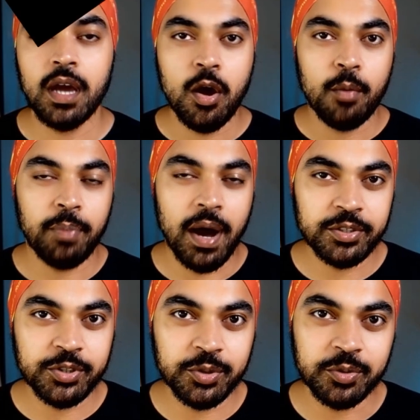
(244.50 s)

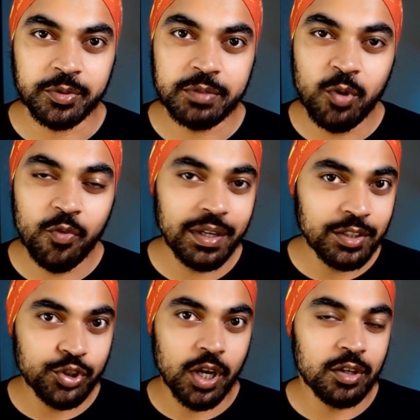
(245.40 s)
Part two, removing
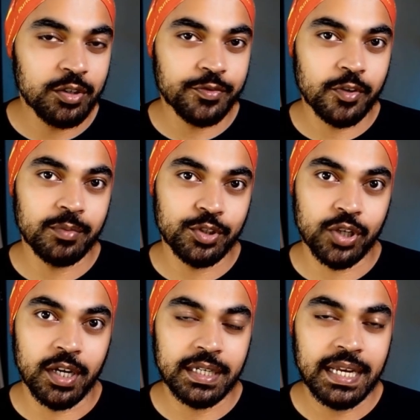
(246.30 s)
junk from the
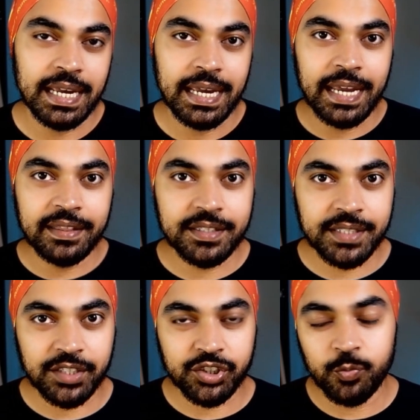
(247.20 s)
chart. In this
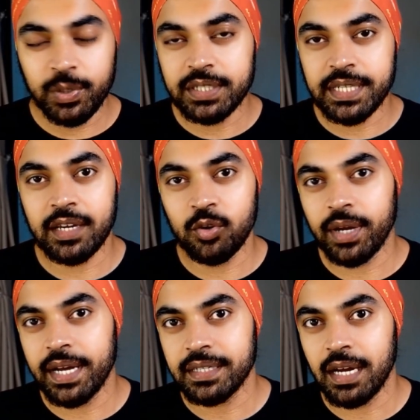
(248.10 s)
section, we'll take a look
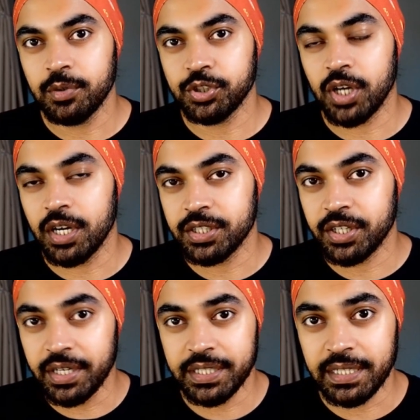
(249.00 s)
at our charts
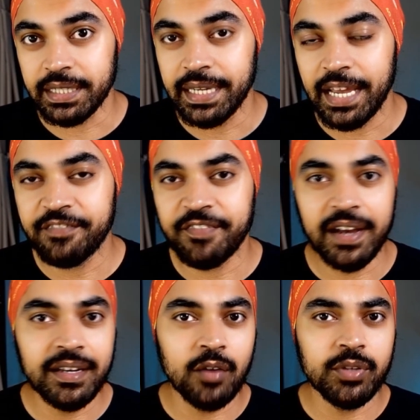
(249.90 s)
critically and
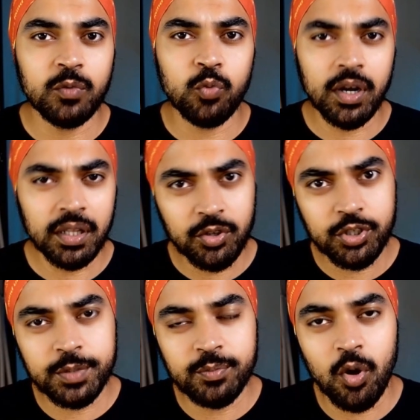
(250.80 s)
find out that what are
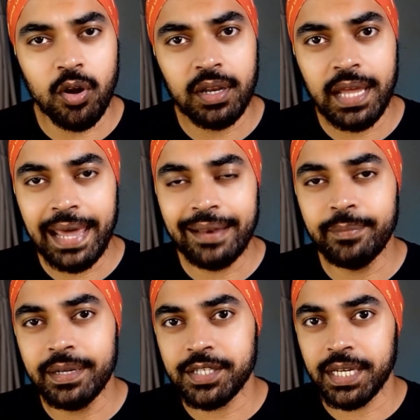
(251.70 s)
those small
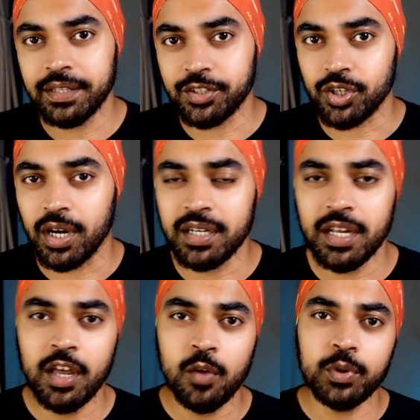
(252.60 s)
elements in the chart
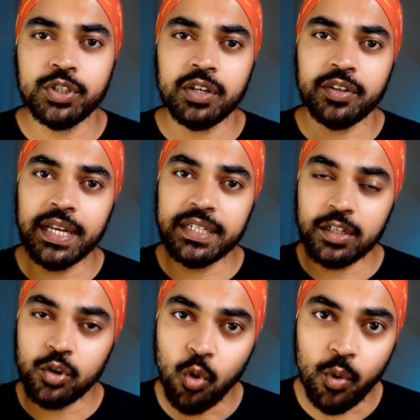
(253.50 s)
which are
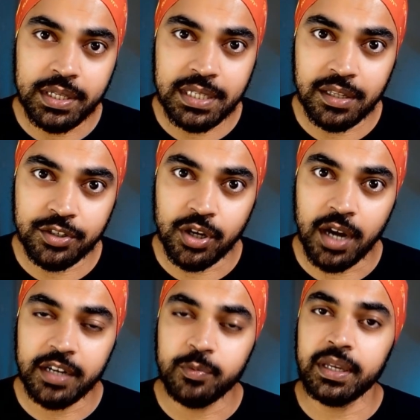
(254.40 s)
creating noise in the
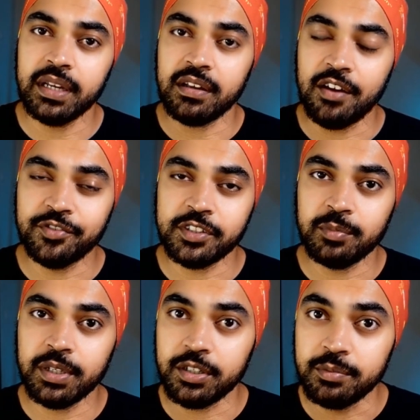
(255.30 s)
chart, and we can
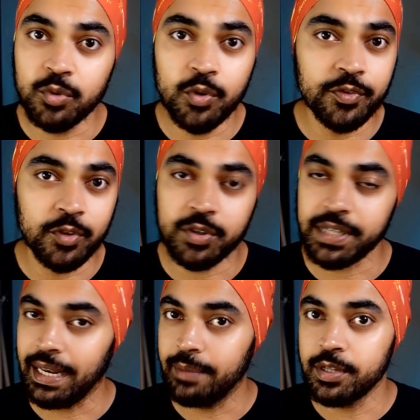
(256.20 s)
comfortably remove those
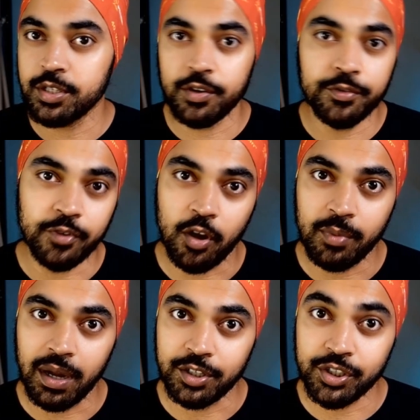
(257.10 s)
elements from
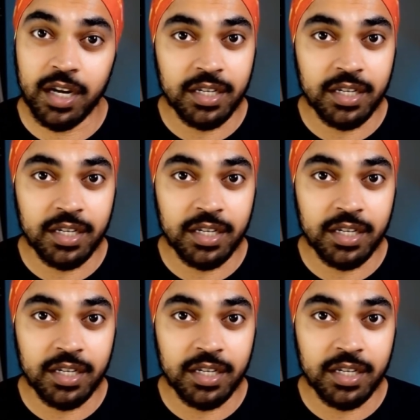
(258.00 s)
our chart